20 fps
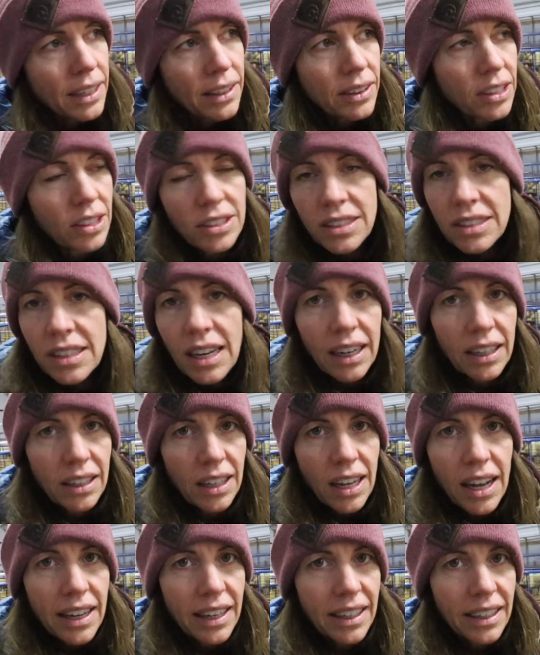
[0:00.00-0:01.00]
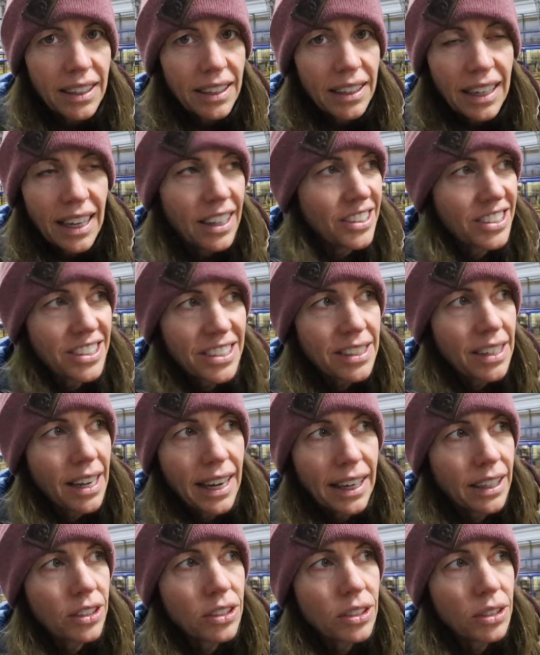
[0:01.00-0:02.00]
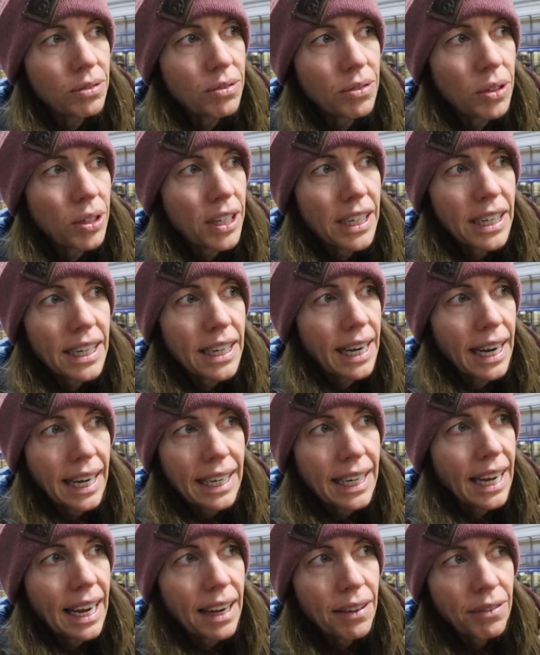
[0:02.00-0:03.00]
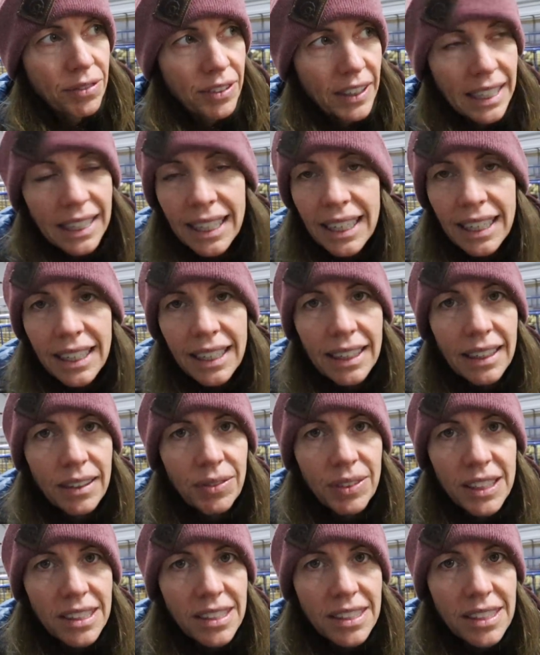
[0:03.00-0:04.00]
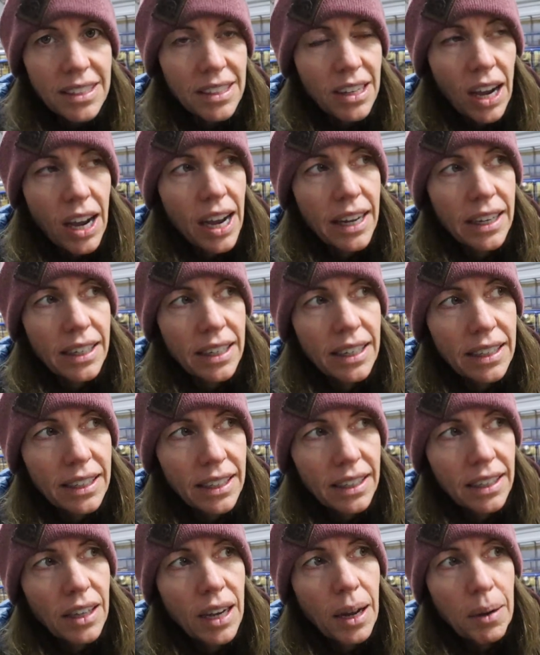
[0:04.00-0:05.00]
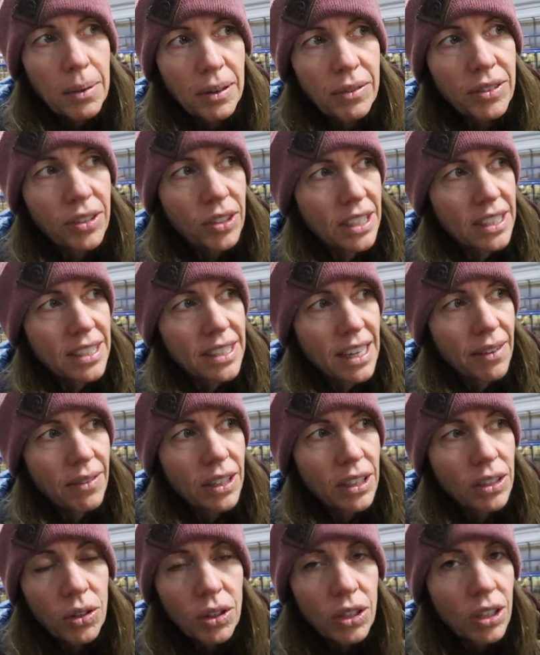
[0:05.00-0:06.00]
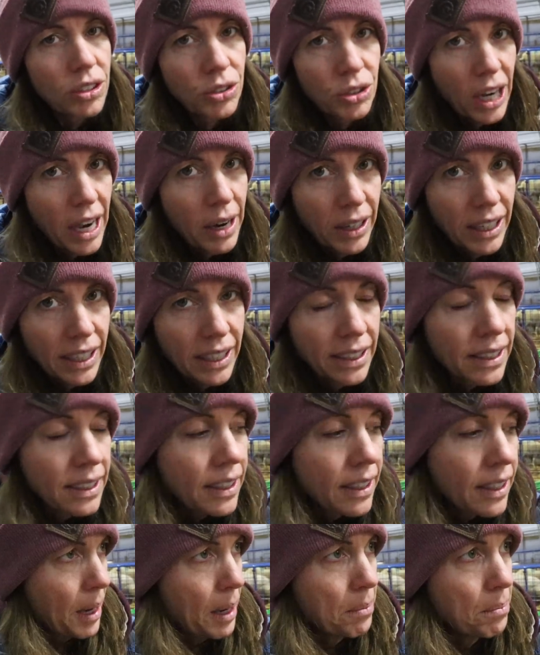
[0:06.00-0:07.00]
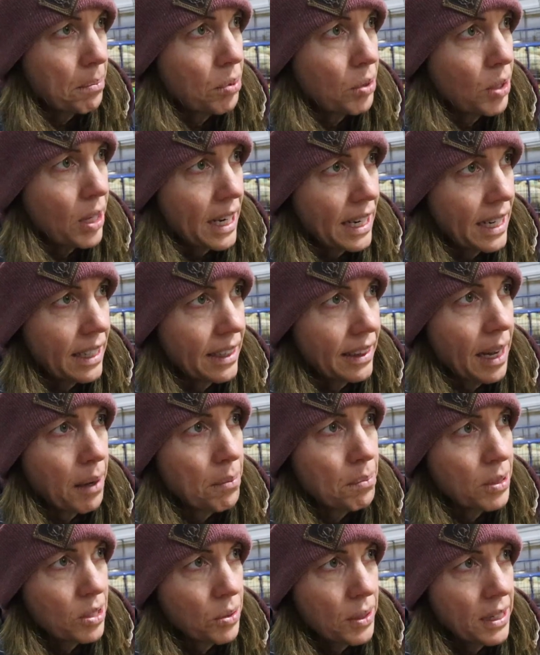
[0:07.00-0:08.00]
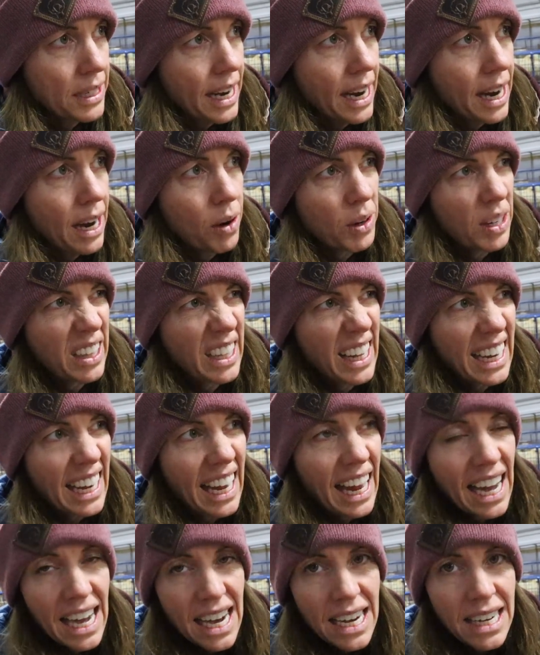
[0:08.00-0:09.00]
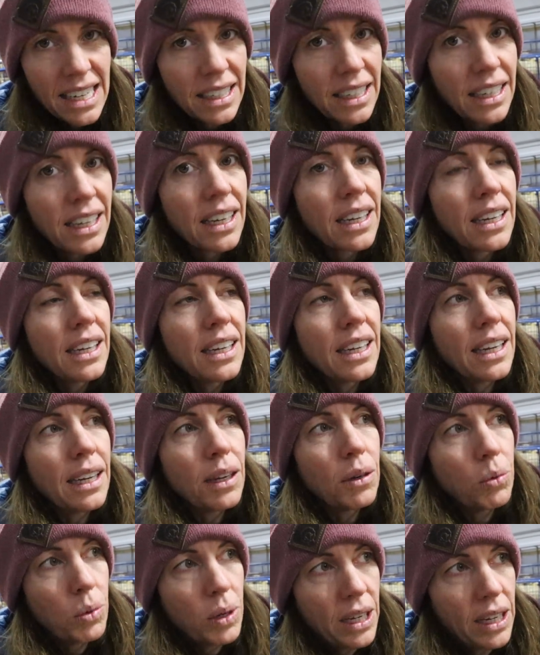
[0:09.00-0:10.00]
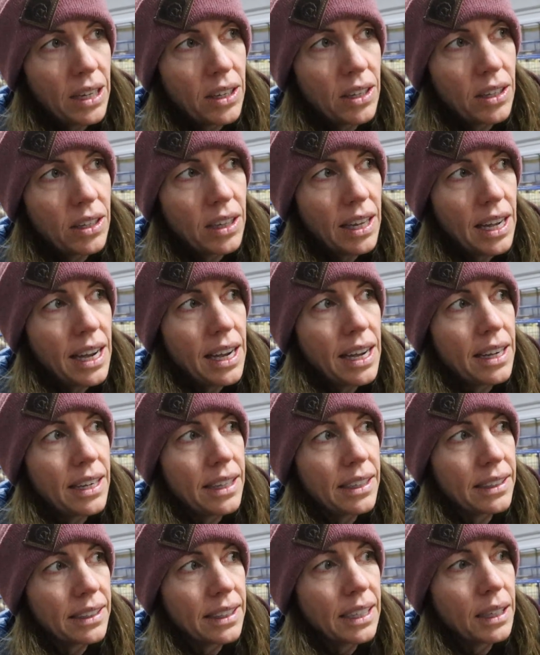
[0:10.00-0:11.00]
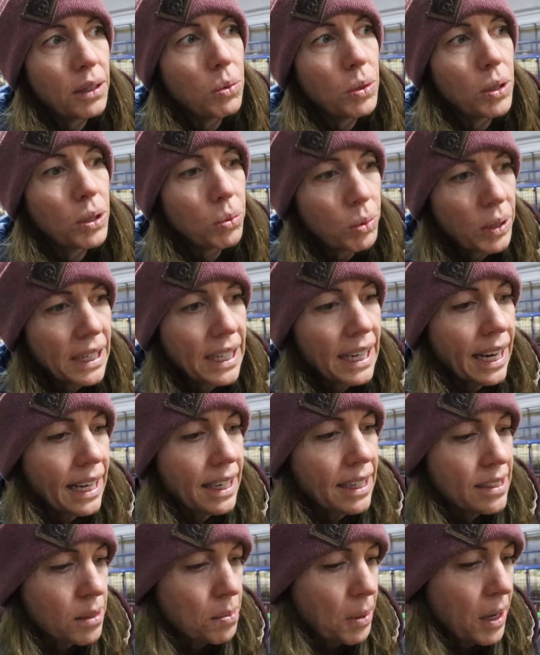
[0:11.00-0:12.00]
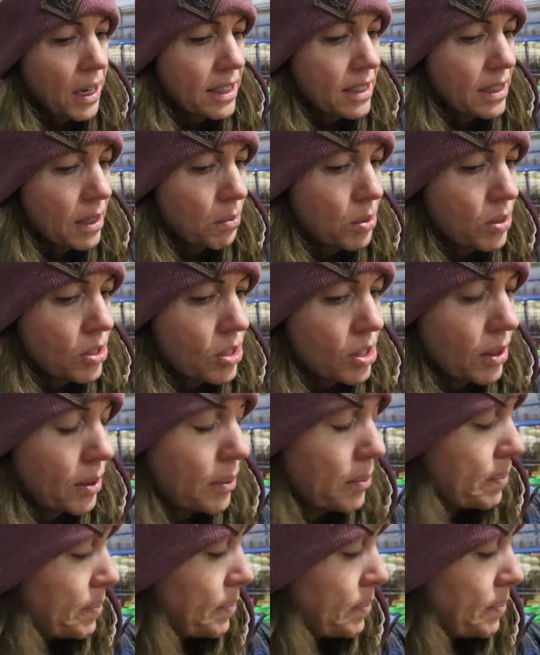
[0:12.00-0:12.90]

there's not a lot else I can do for it. And I can't feed it if it's not above 37 or I'll drown it. I'm praying that between now and like 8, it will regain its body temperature.